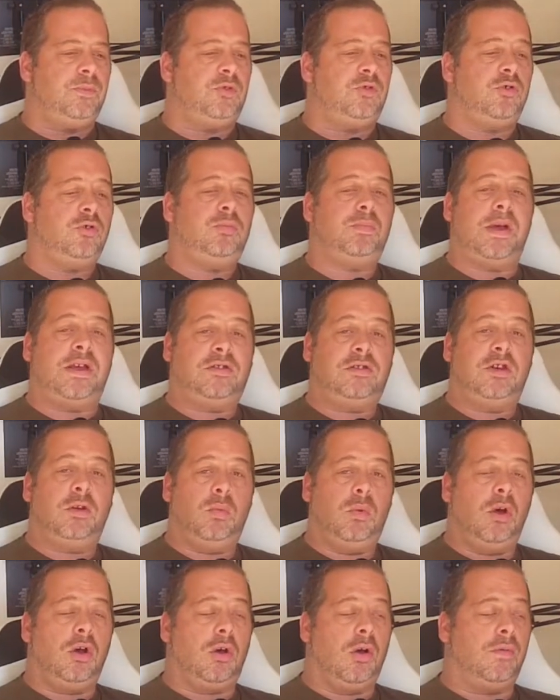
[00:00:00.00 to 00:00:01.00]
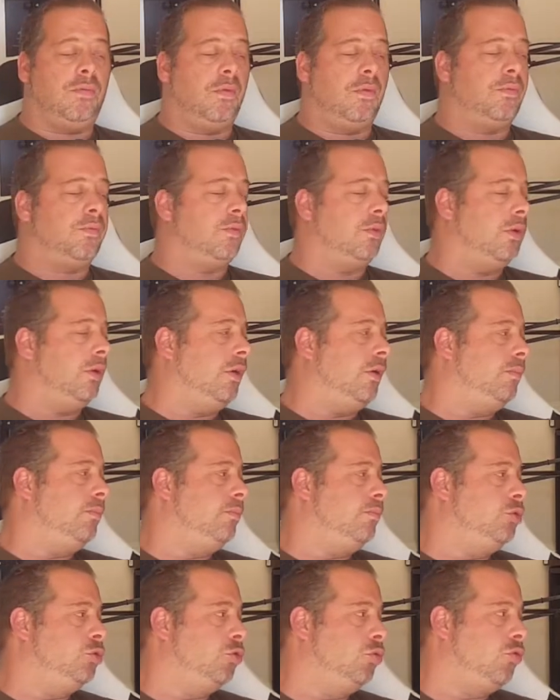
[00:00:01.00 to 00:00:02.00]
to basically work off
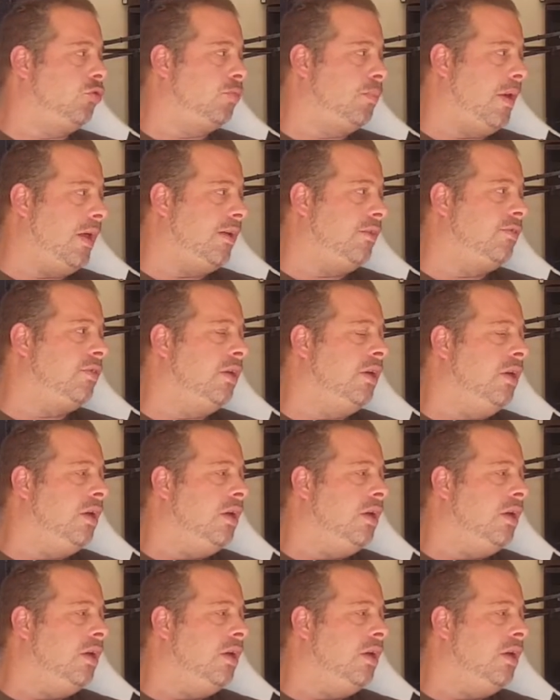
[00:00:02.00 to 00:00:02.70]
of dual displays.